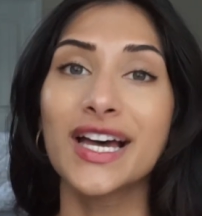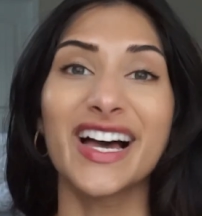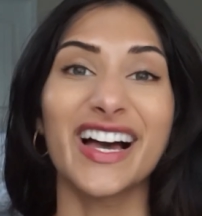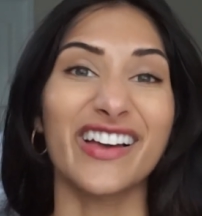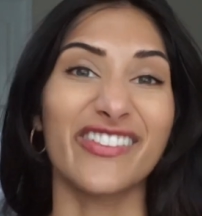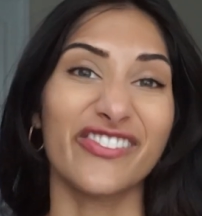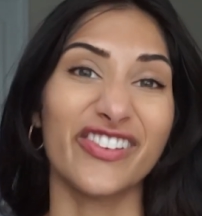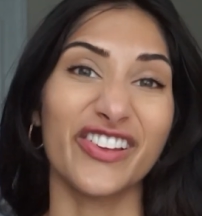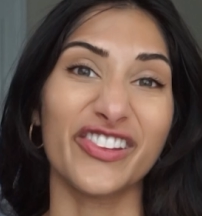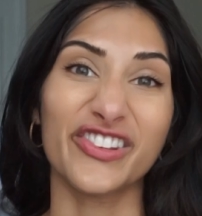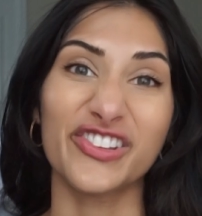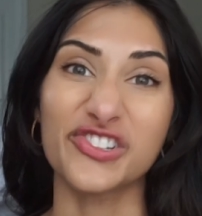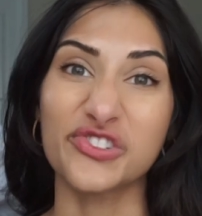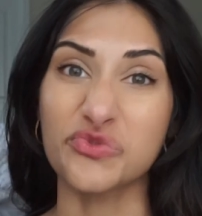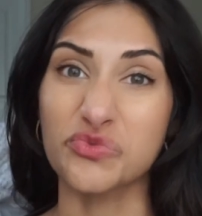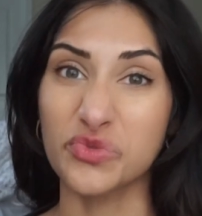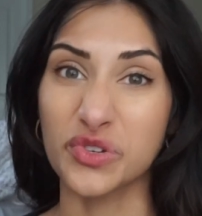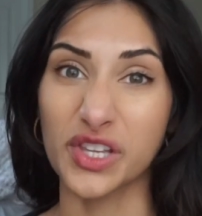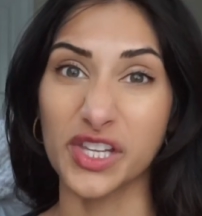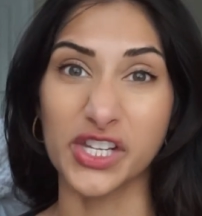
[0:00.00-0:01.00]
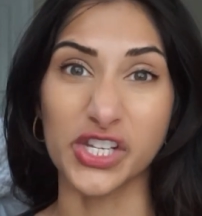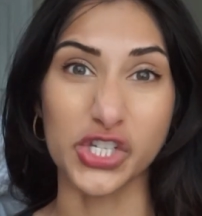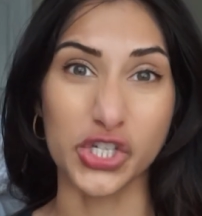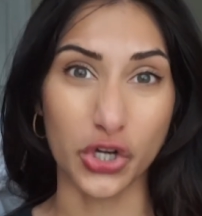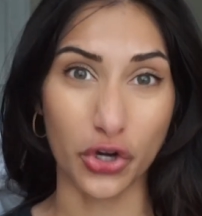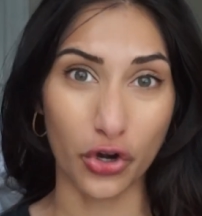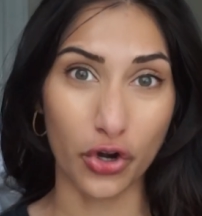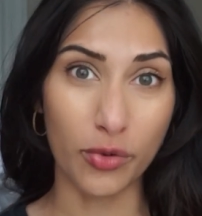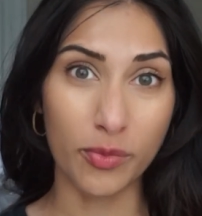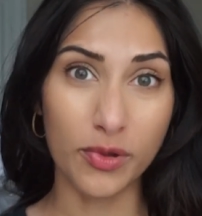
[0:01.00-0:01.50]
I found those really
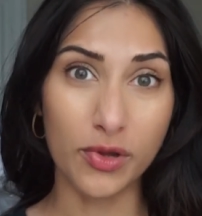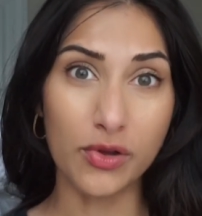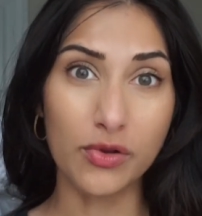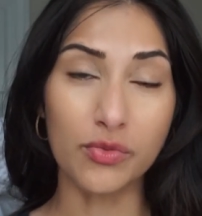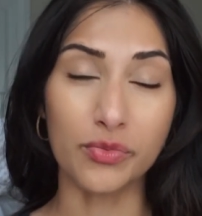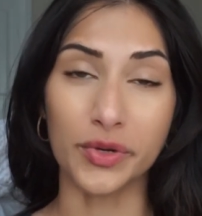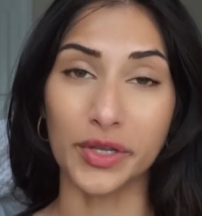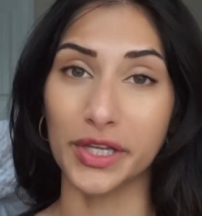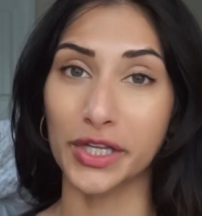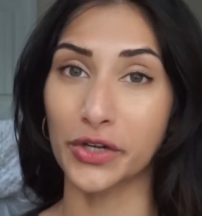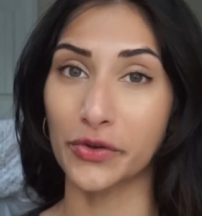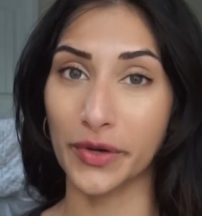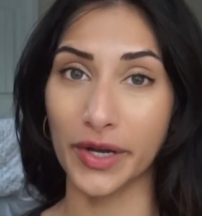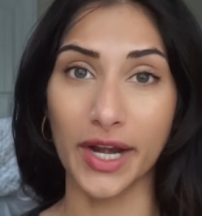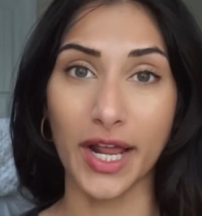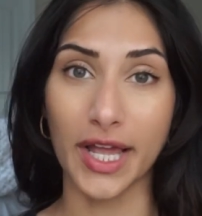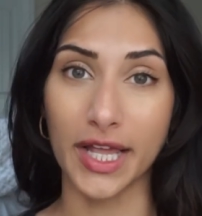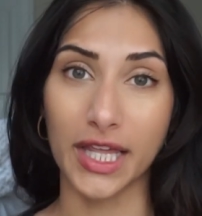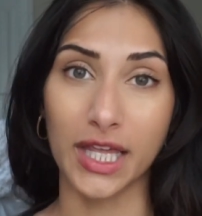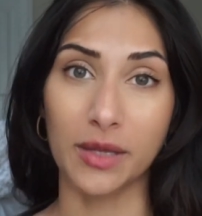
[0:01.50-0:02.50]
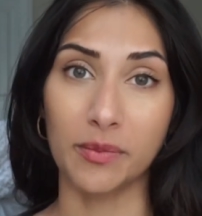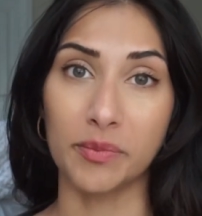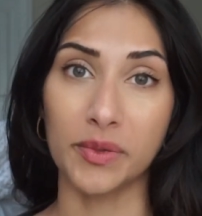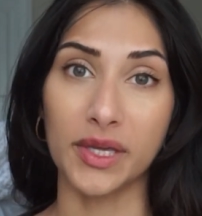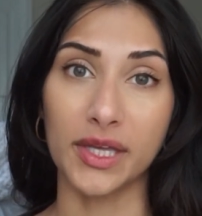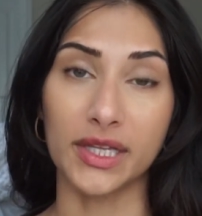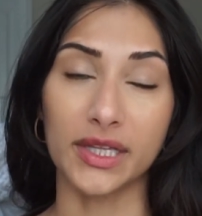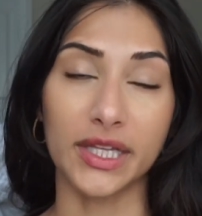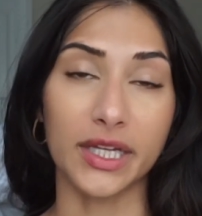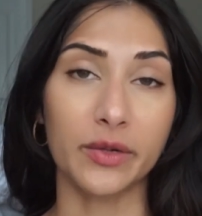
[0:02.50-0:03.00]
durable, really great at
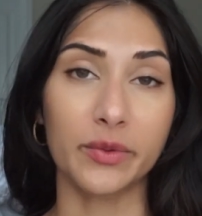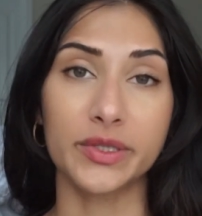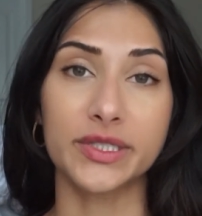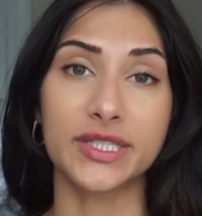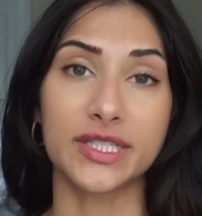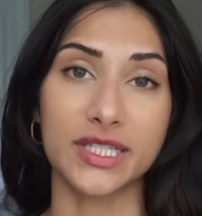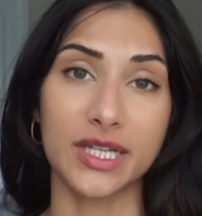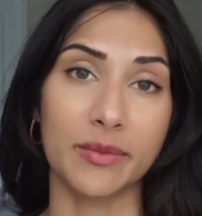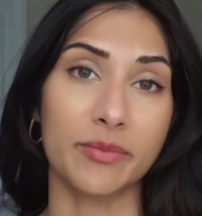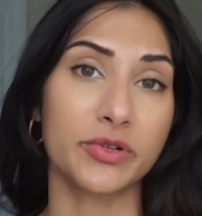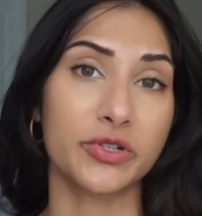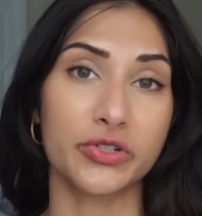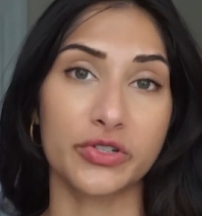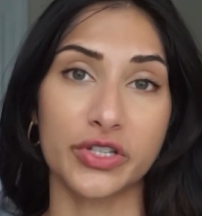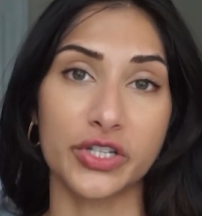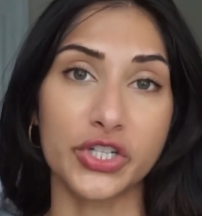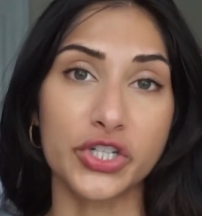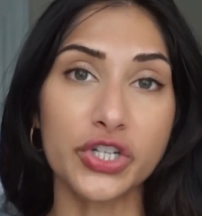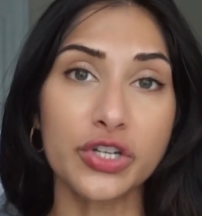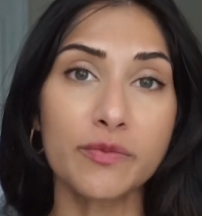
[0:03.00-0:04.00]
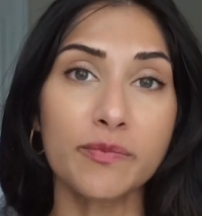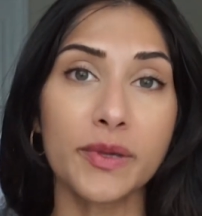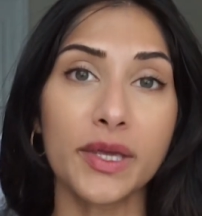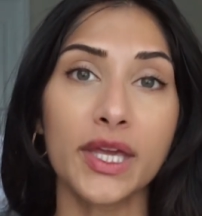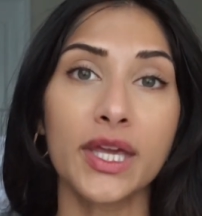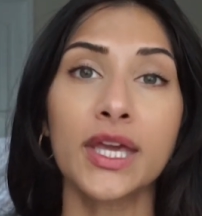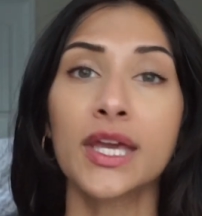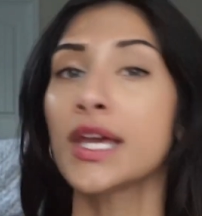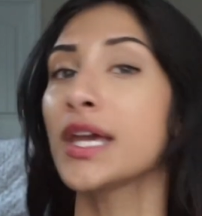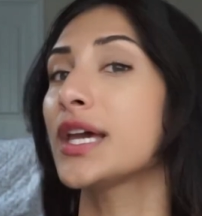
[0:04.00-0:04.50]
keeping liquids the temperature they should
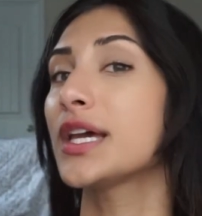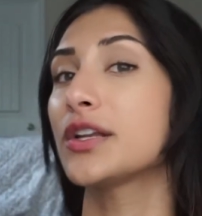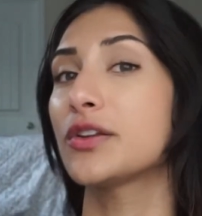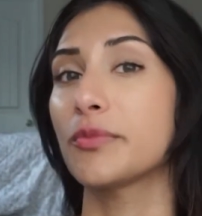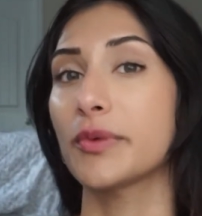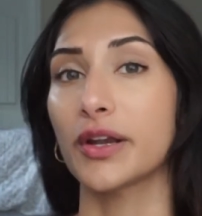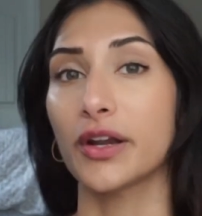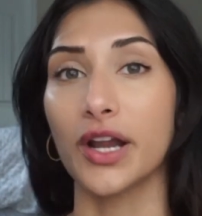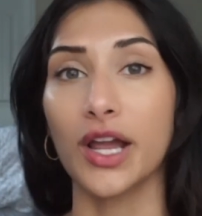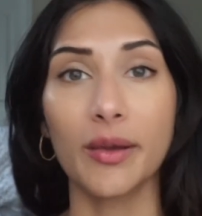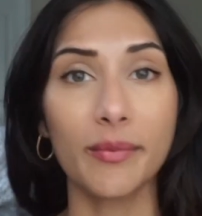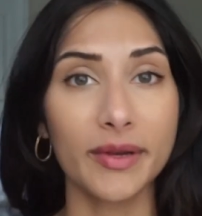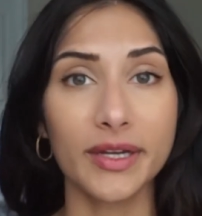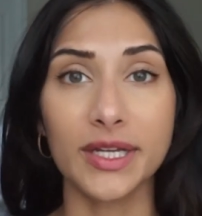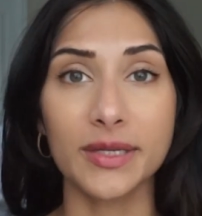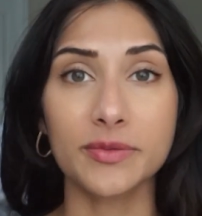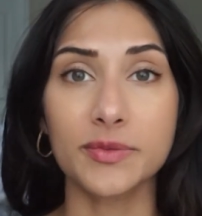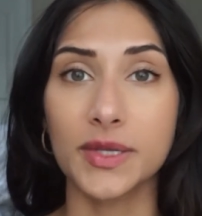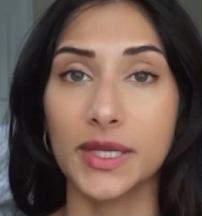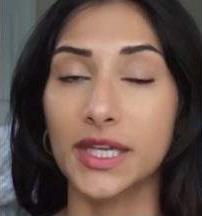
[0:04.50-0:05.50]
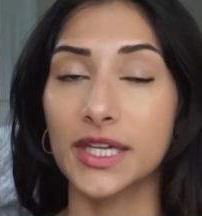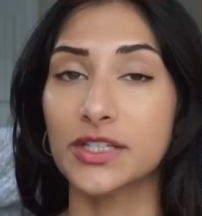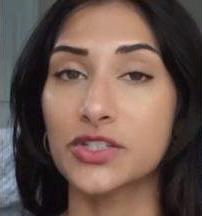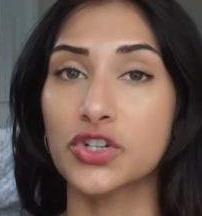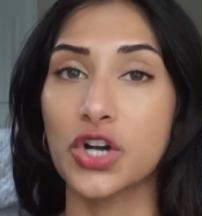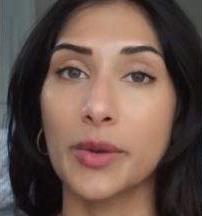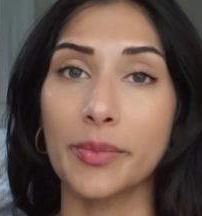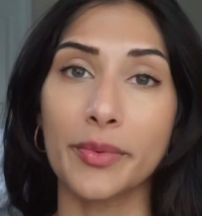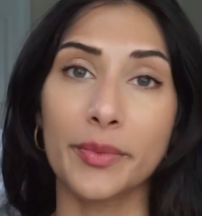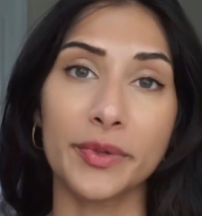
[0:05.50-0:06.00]
be. No matter how many times my kids
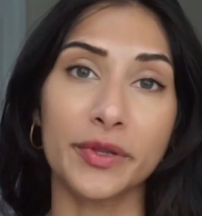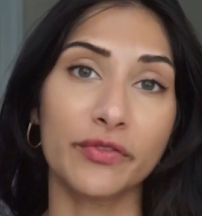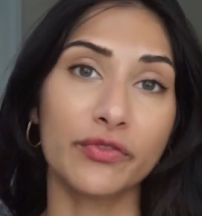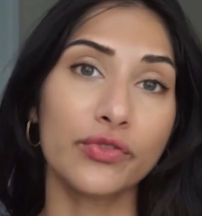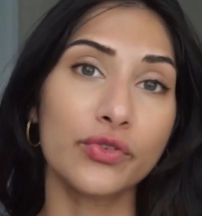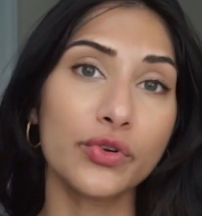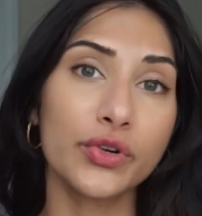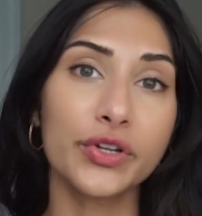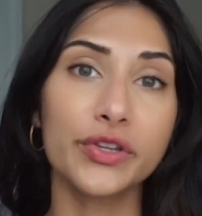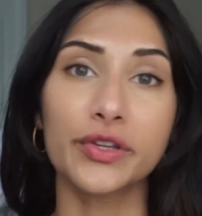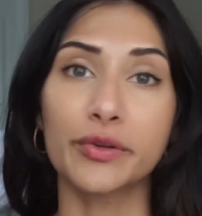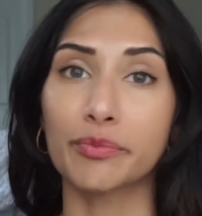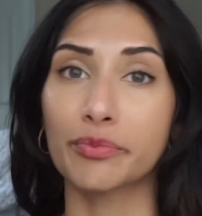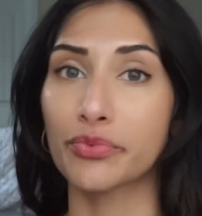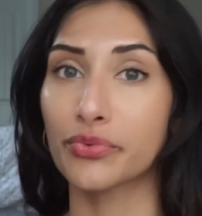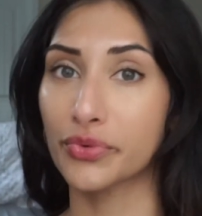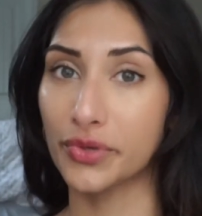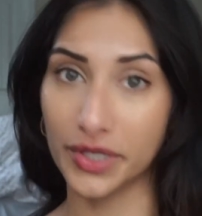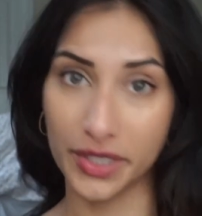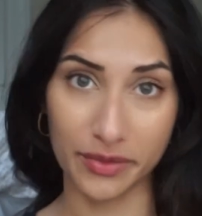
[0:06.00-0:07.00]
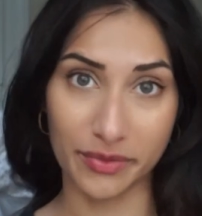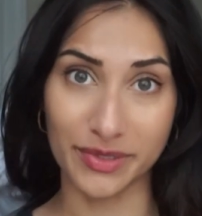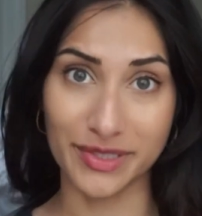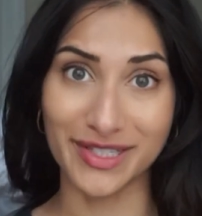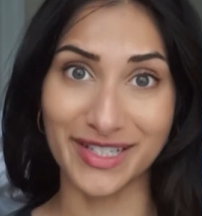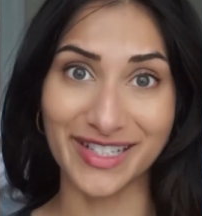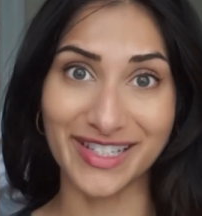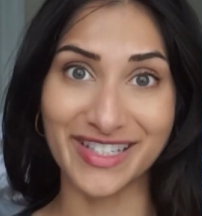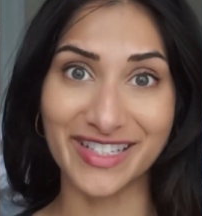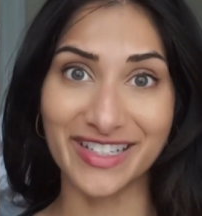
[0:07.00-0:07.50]
drop them on the floor, they're pretty
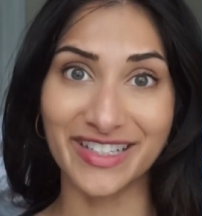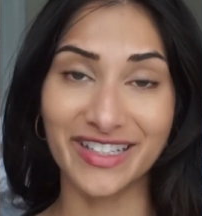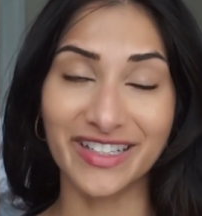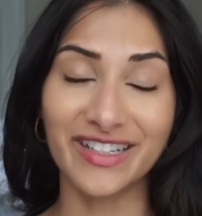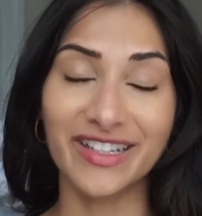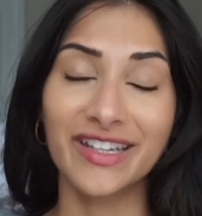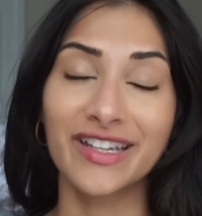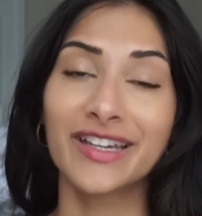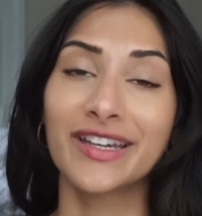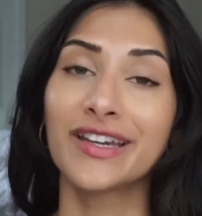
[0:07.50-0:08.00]
resistant.